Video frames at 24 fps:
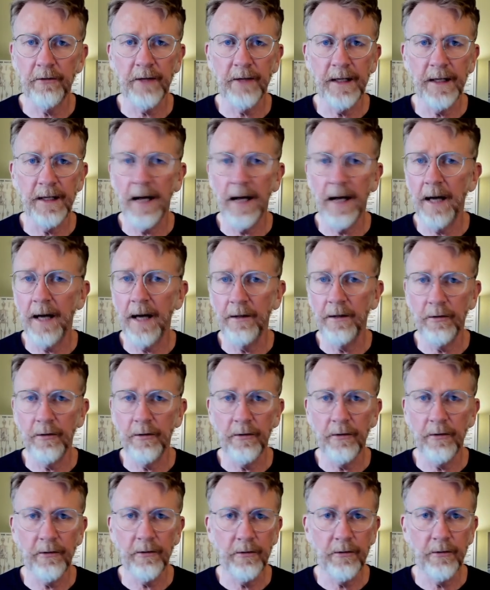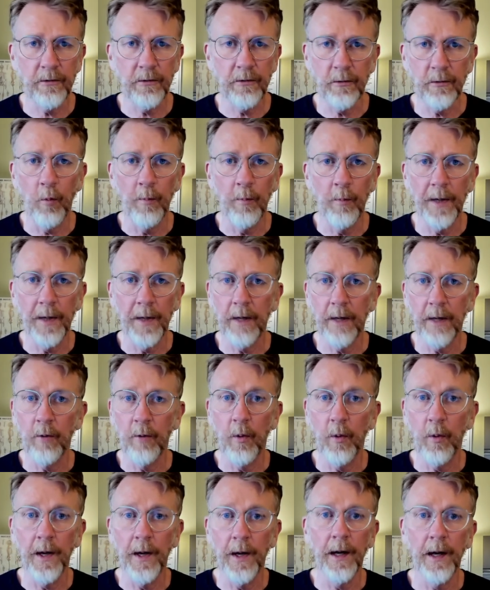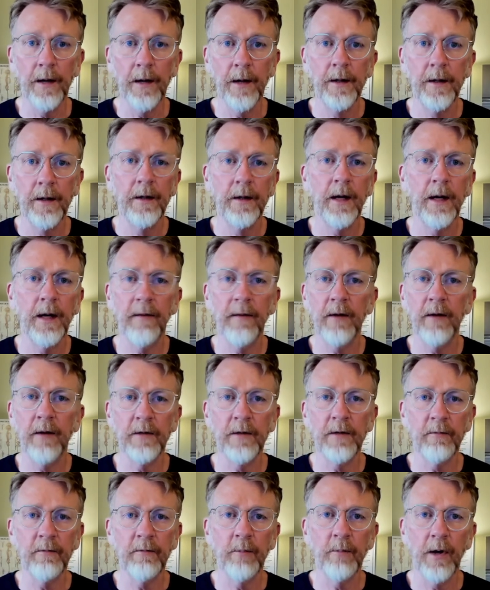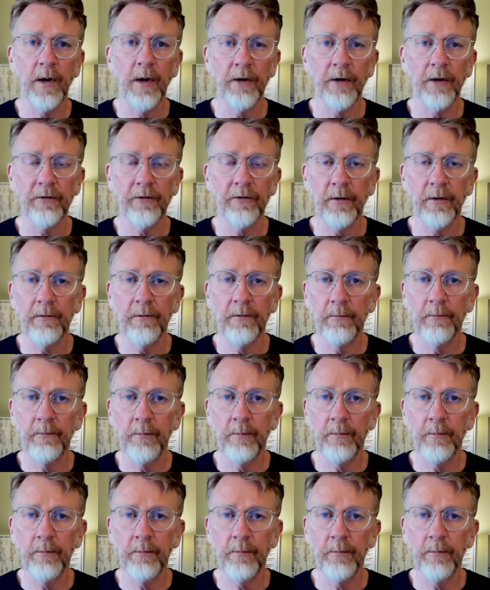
I guide you to become aware of how different parts are